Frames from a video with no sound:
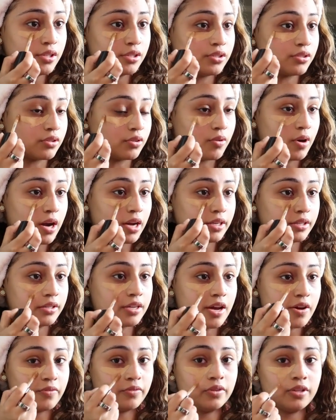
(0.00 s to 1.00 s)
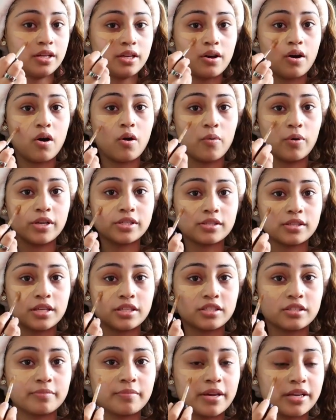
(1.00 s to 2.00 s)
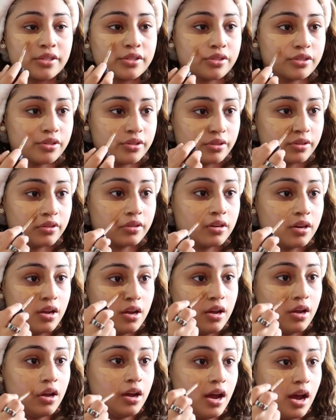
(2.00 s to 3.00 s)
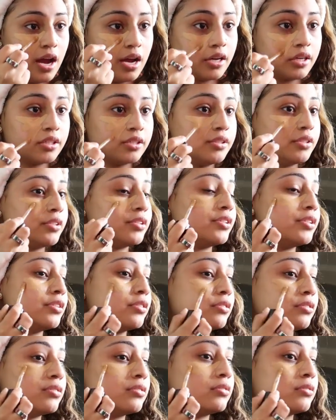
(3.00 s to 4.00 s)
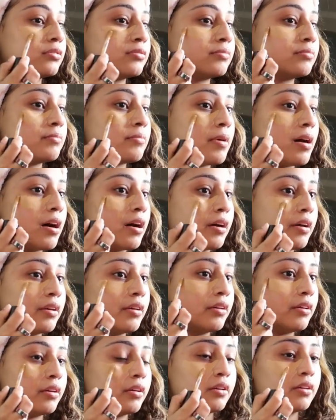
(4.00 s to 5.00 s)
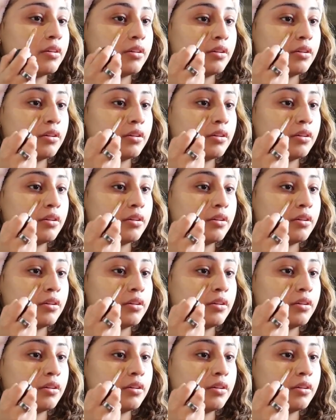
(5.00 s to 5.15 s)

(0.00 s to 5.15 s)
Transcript: so I definitely always like to make sure I conceal my